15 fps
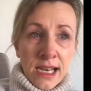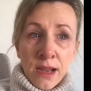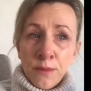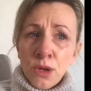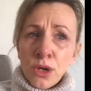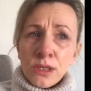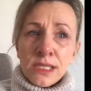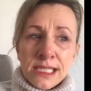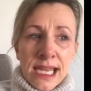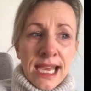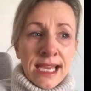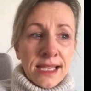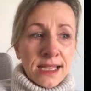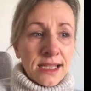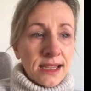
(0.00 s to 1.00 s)
And I'm not
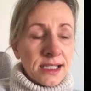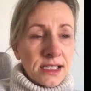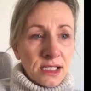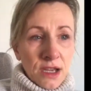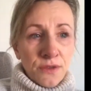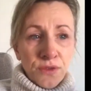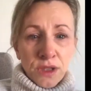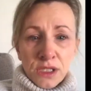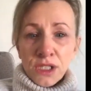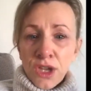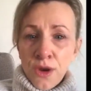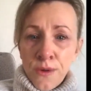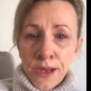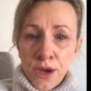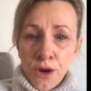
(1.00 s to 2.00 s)
saying that the stuff that's
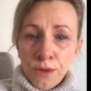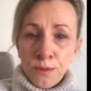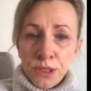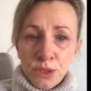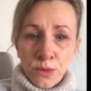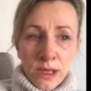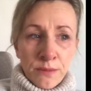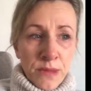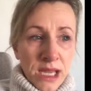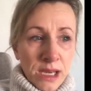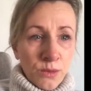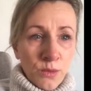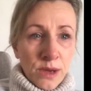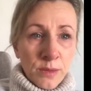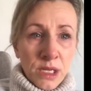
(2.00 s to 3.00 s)
going on between men
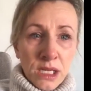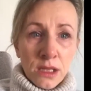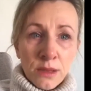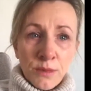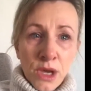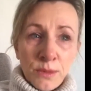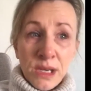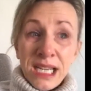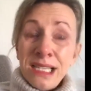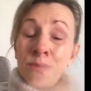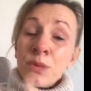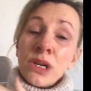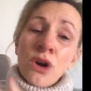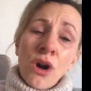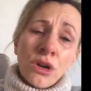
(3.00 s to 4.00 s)
and women at the moment is
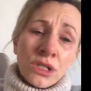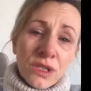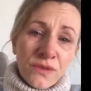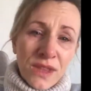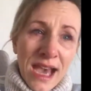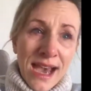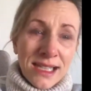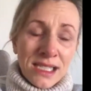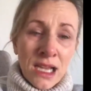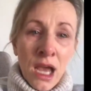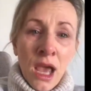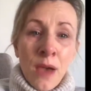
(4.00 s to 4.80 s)
because of that,